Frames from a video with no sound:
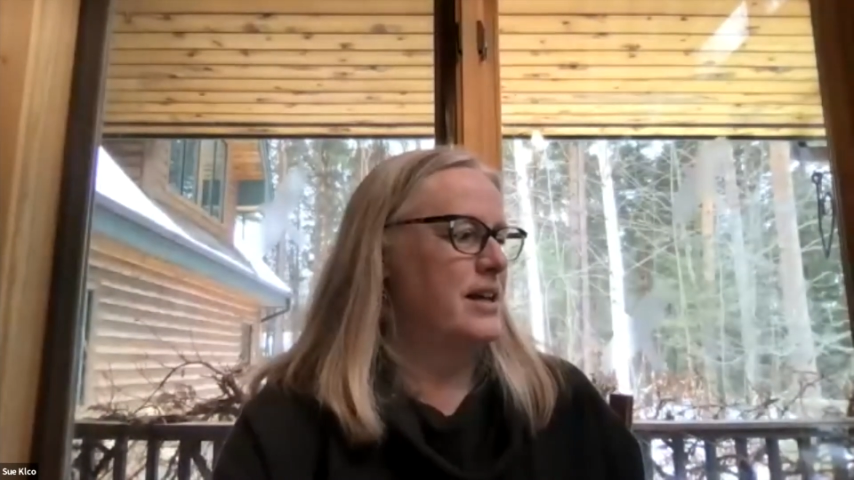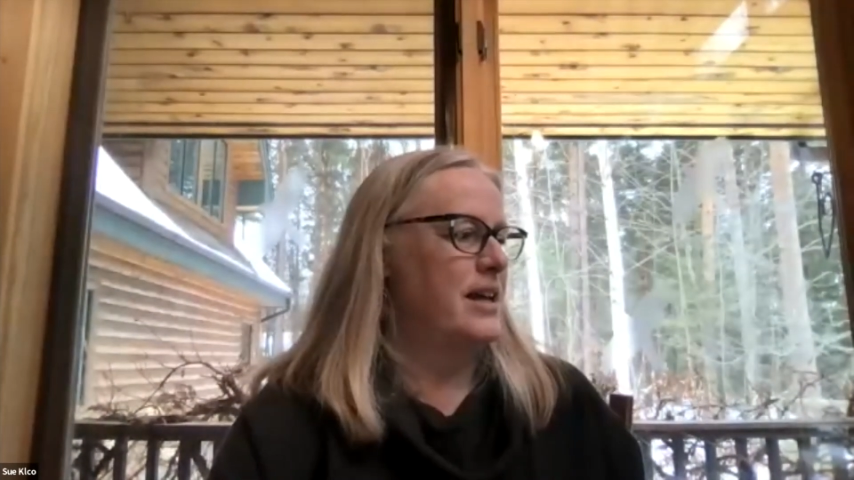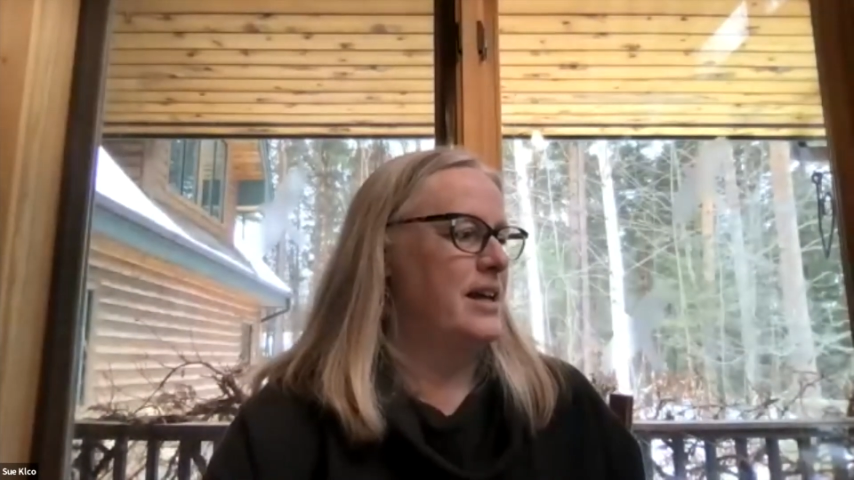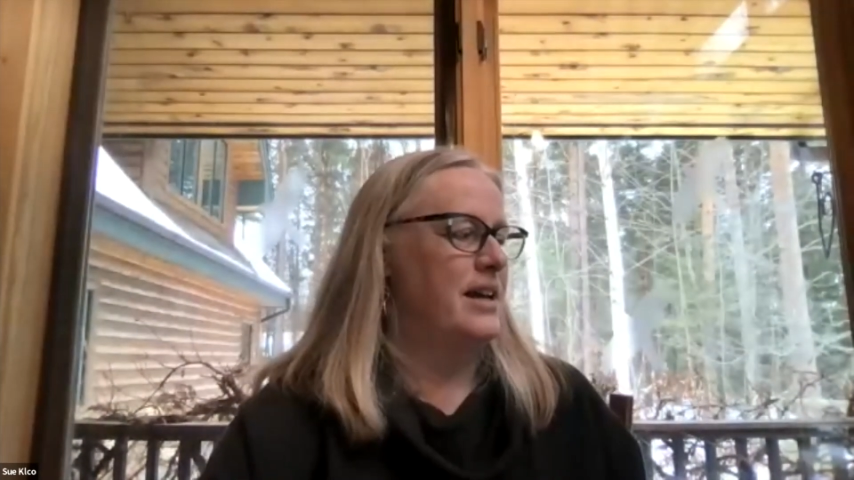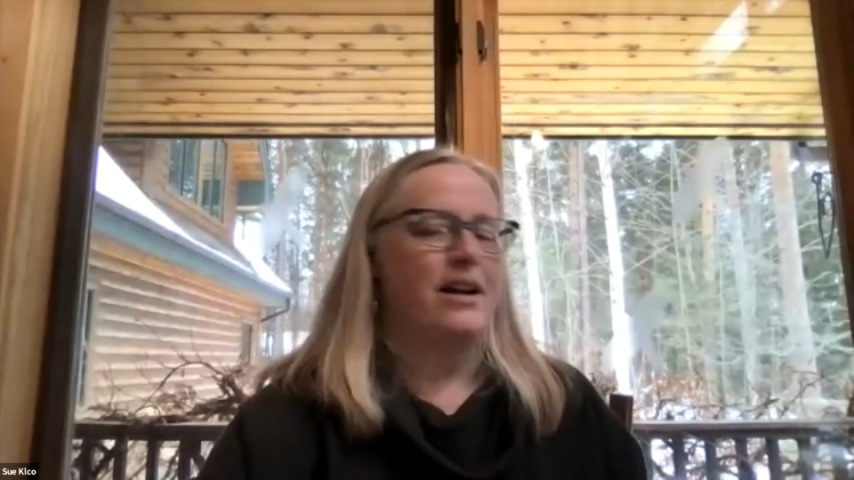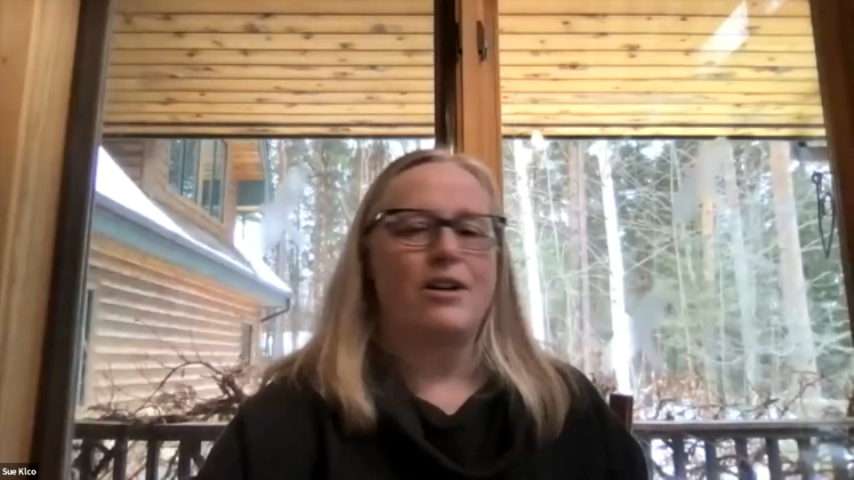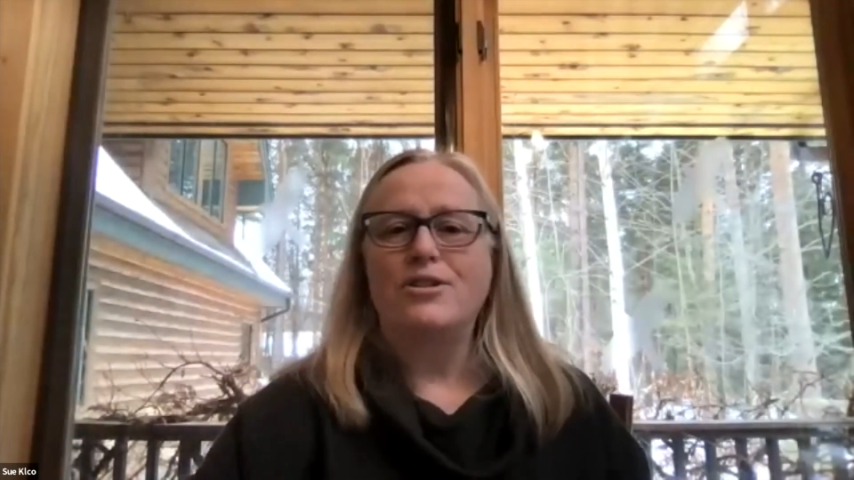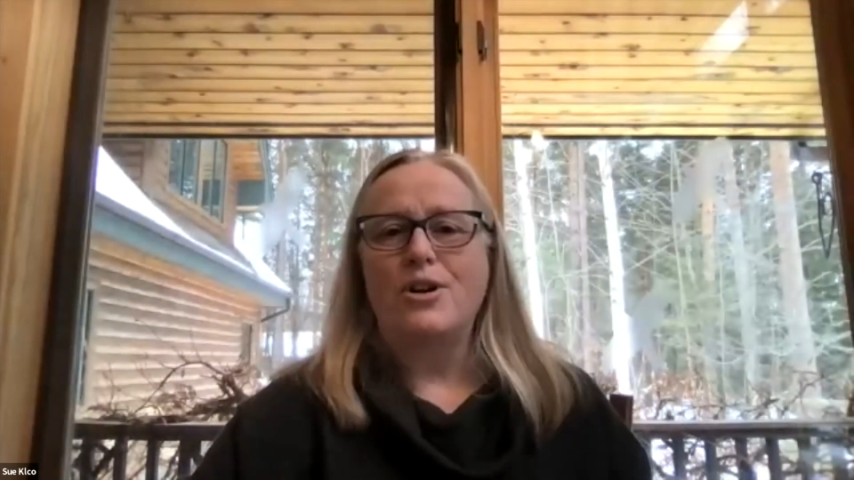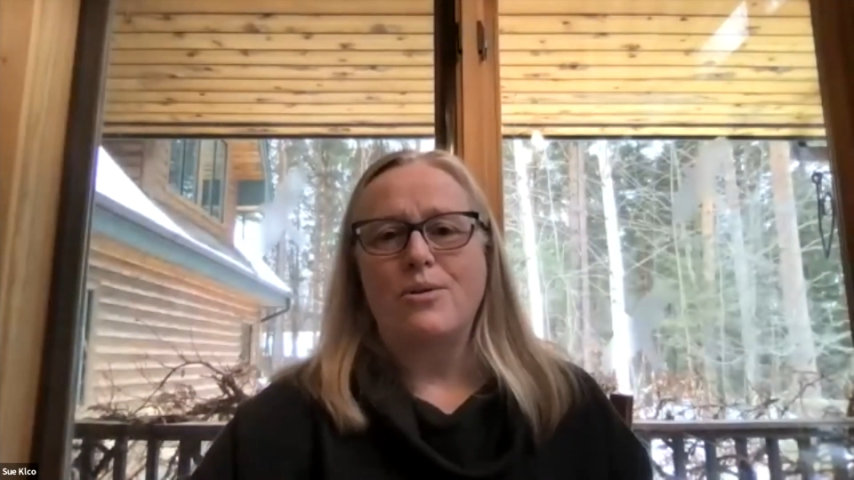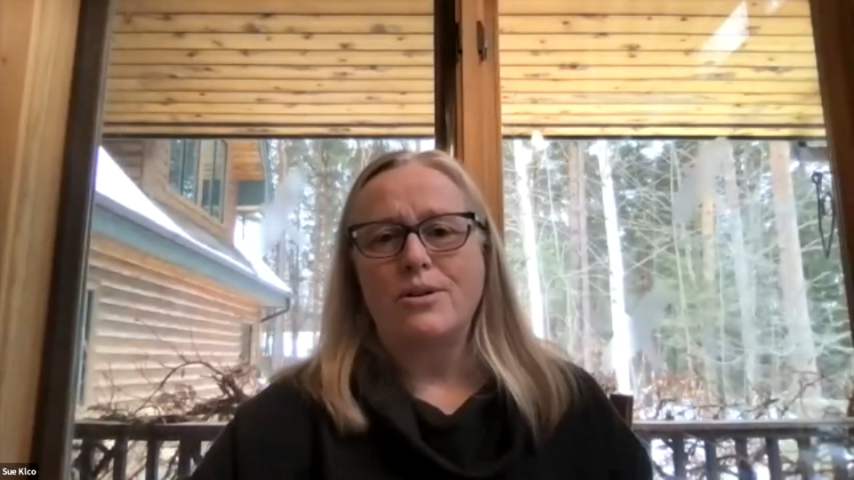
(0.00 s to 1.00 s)
and our
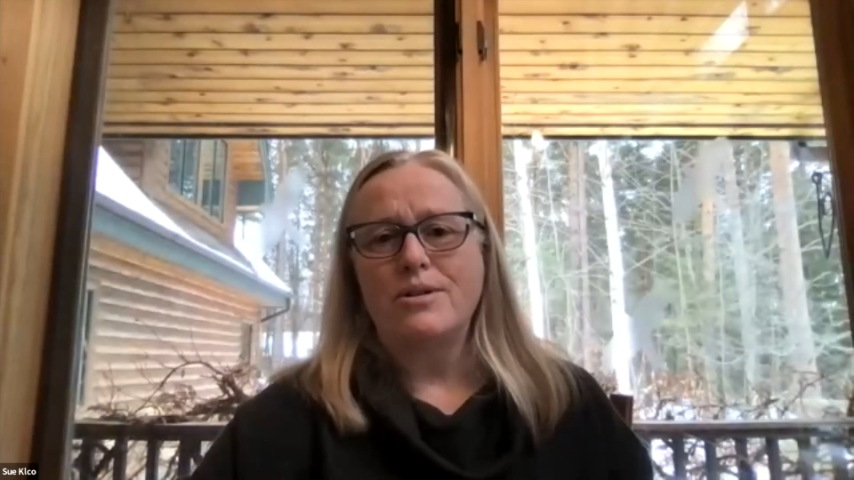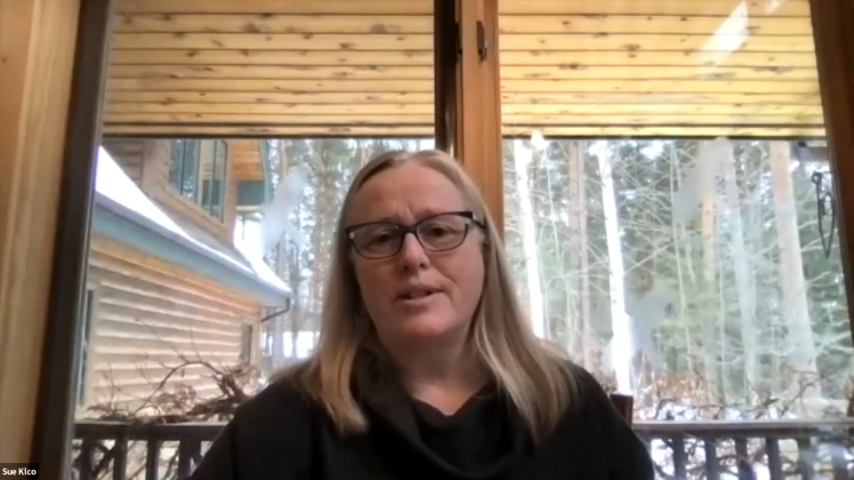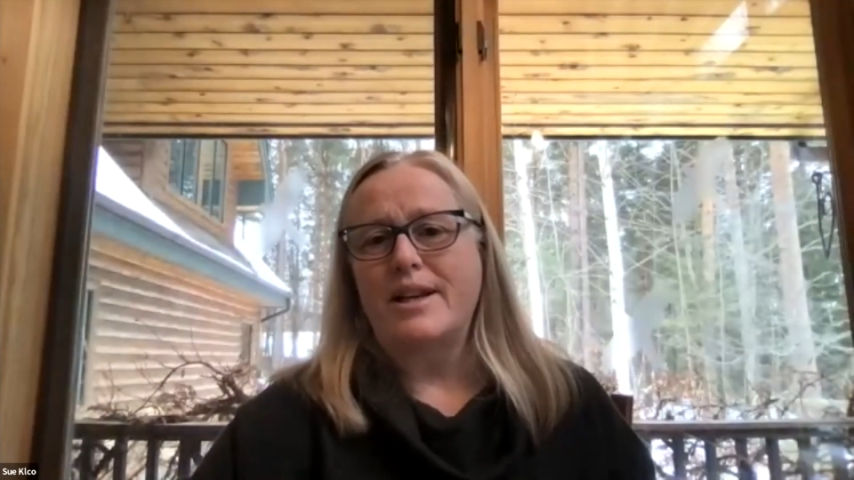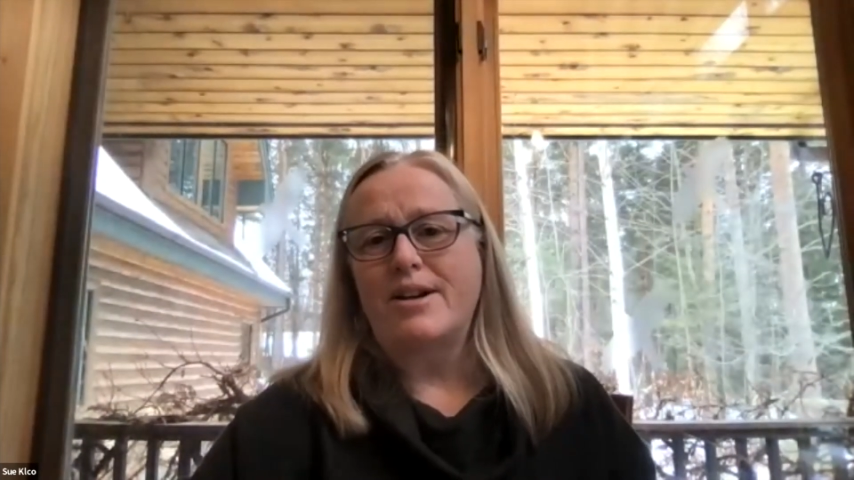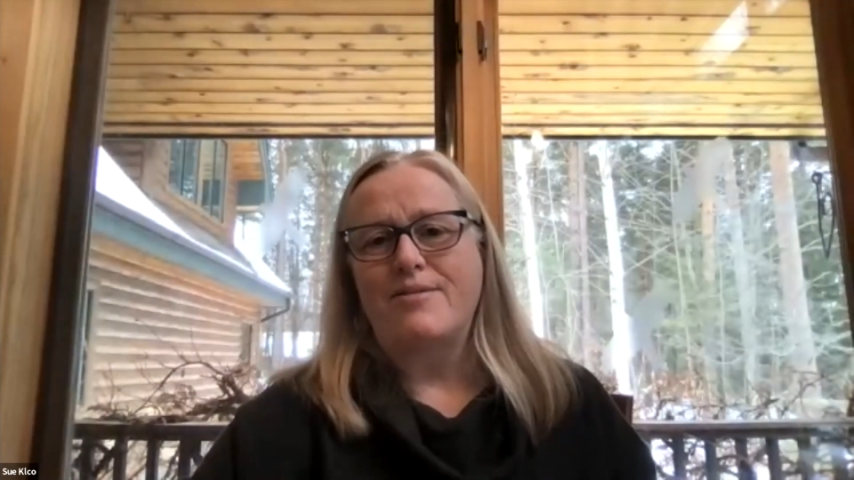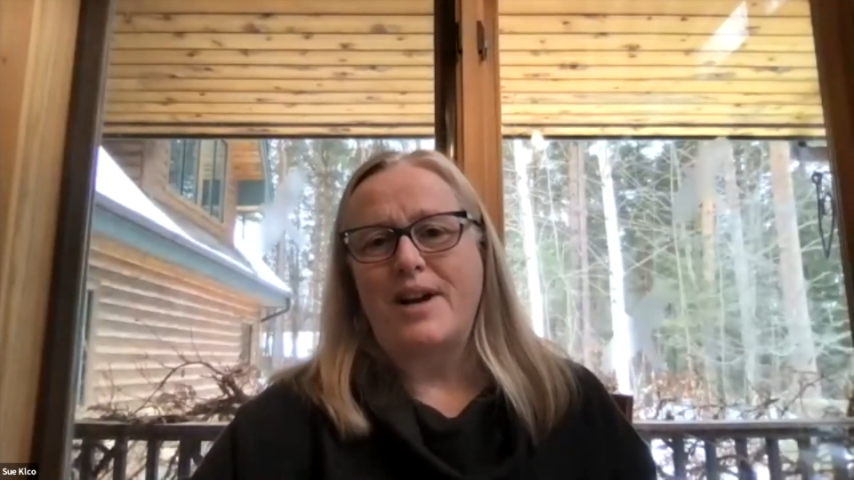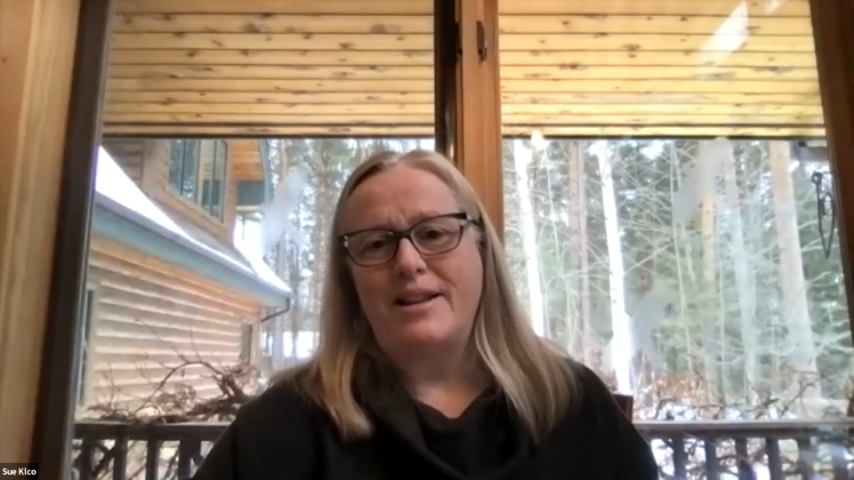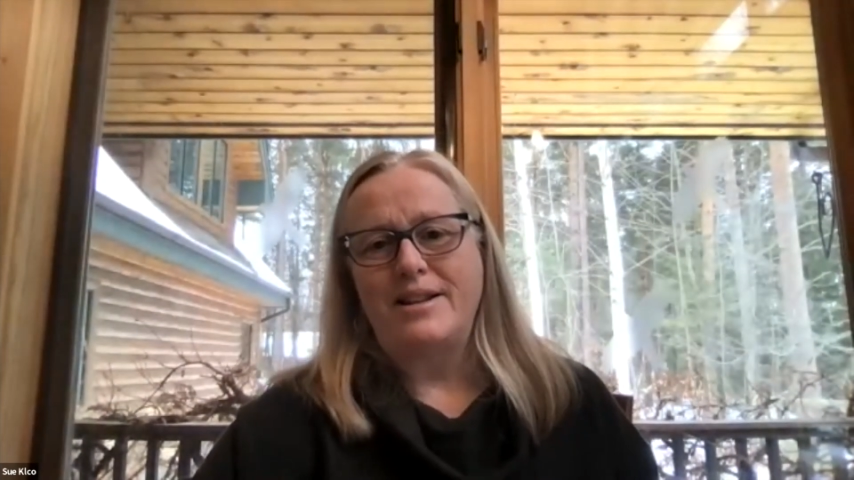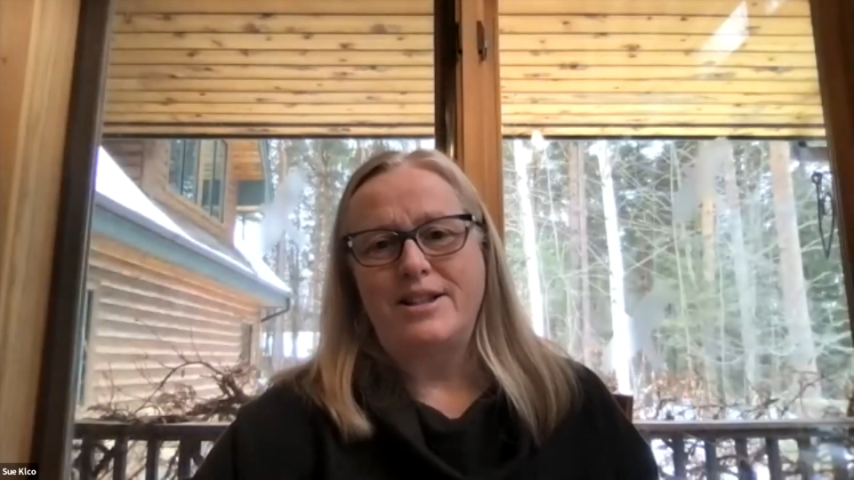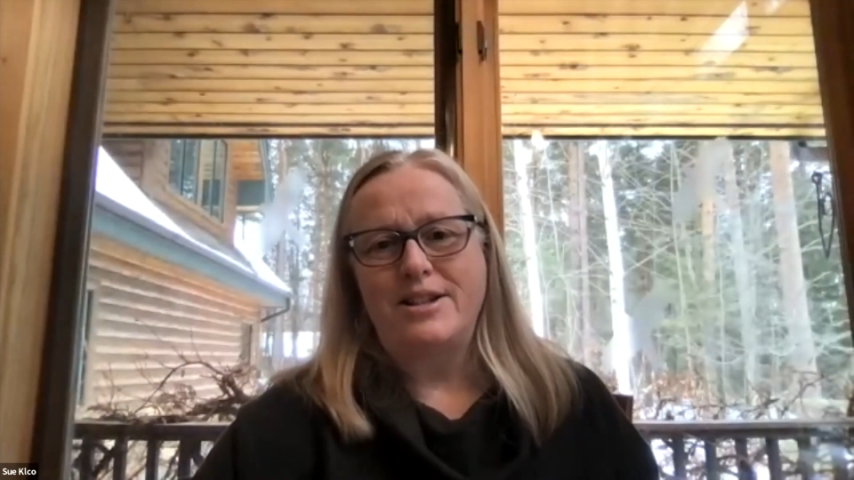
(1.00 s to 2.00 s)
donors and our
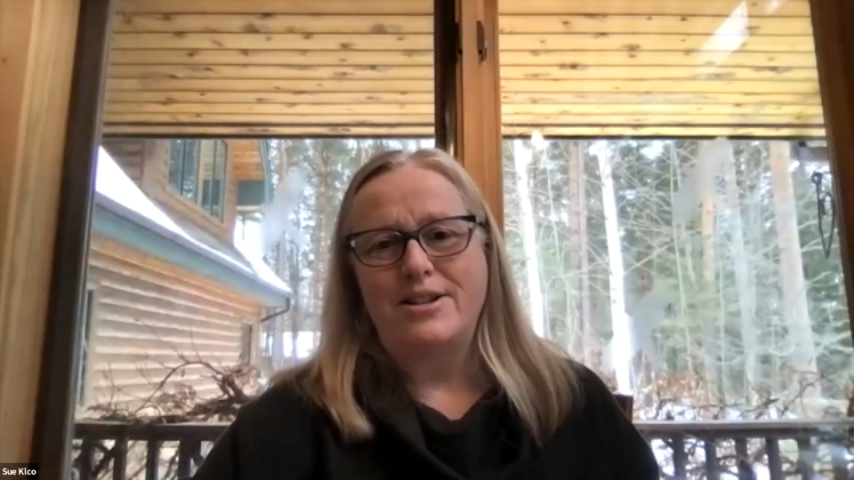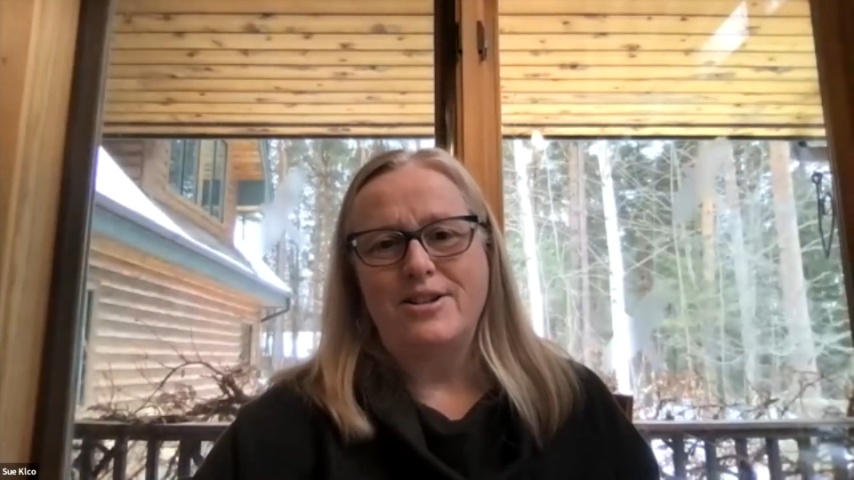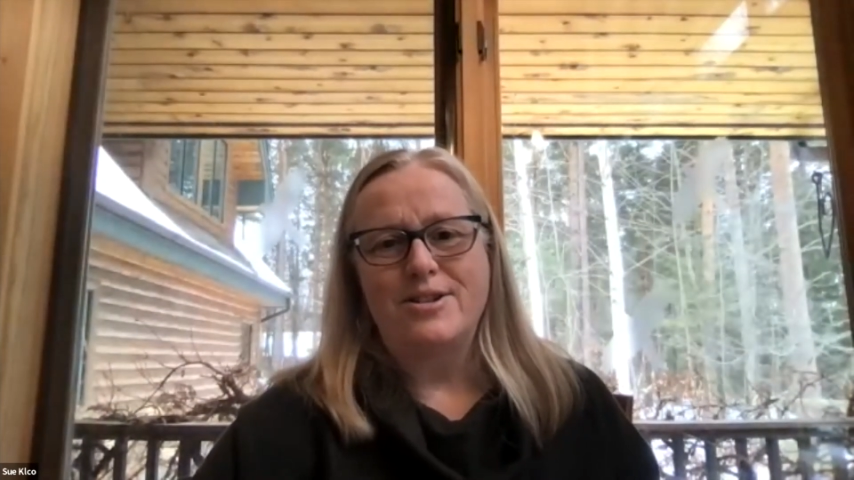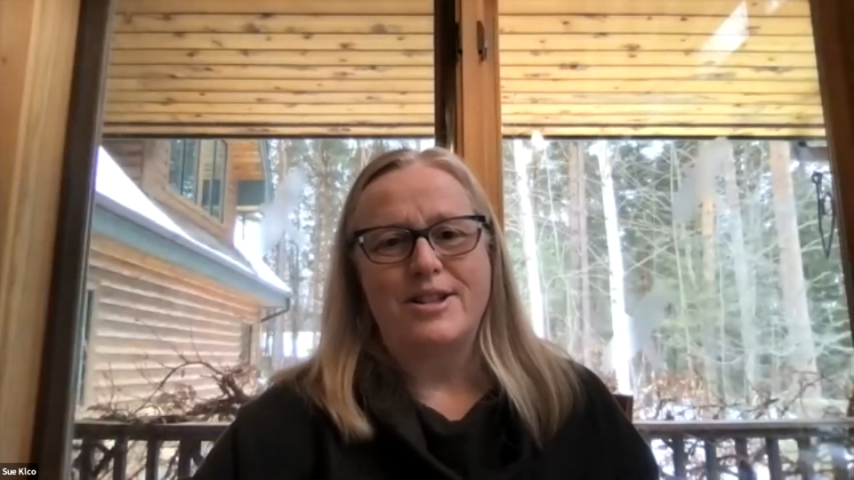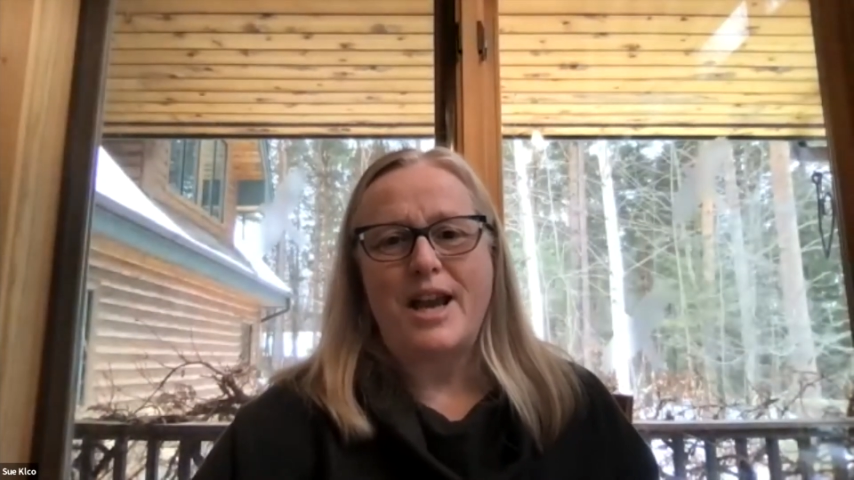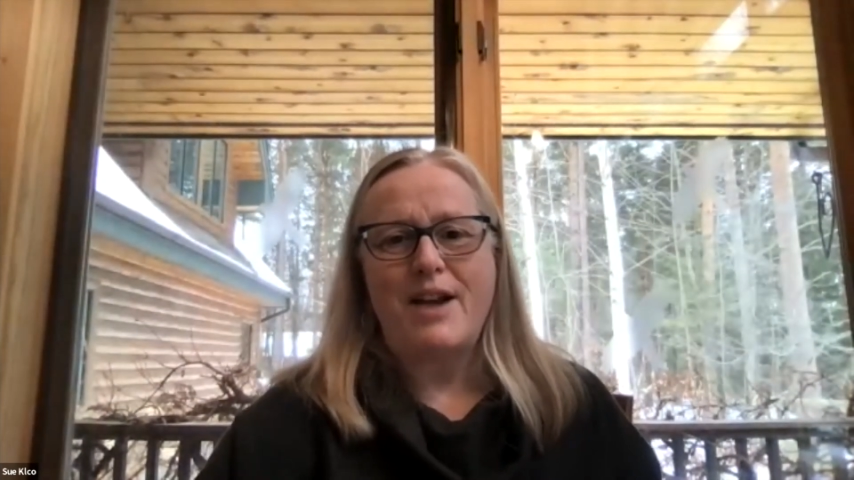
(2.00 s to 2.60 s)
volunteers and